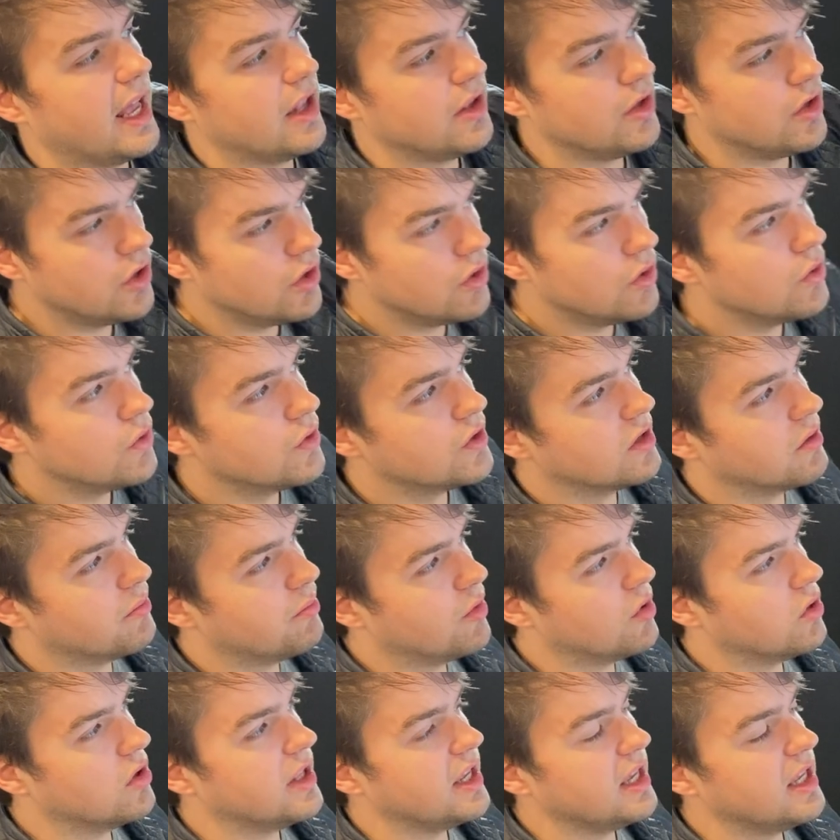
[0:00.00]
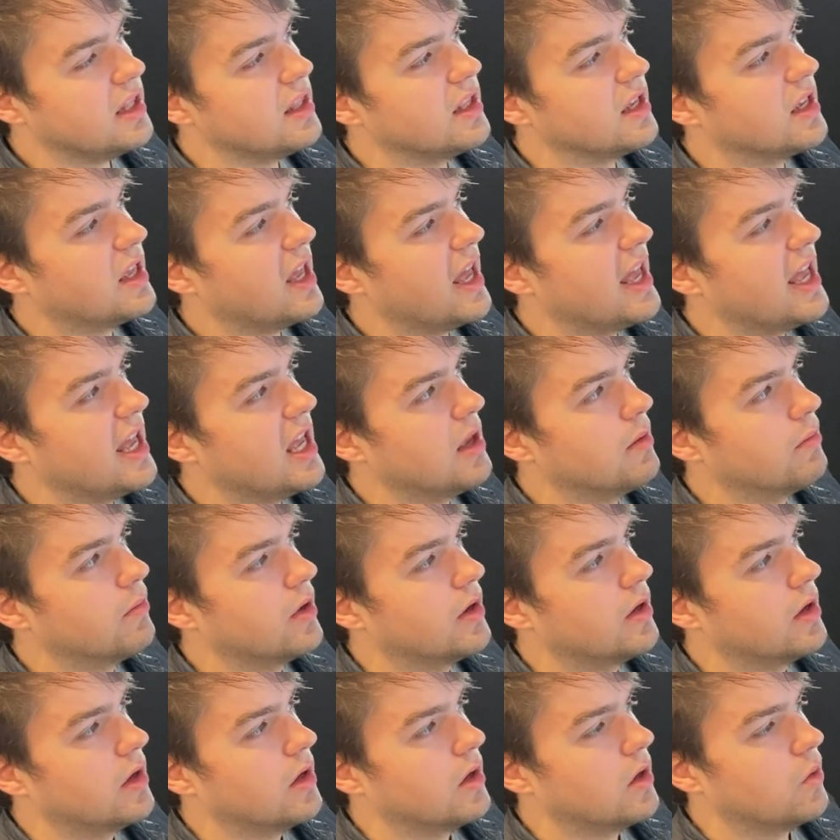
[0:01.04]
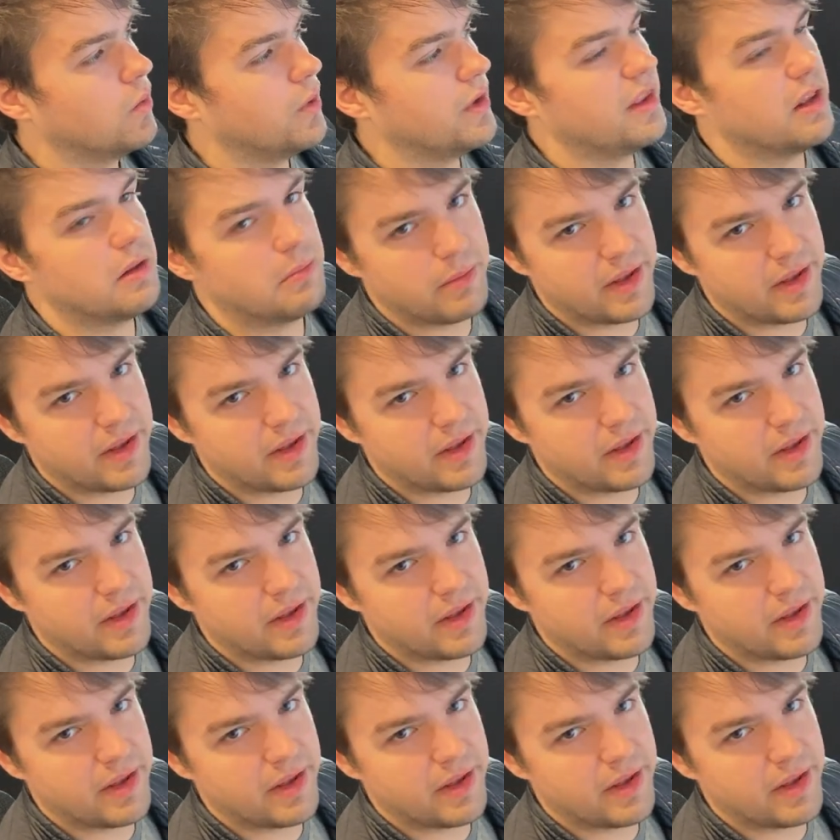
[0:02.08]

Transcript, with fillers: and usable in the game within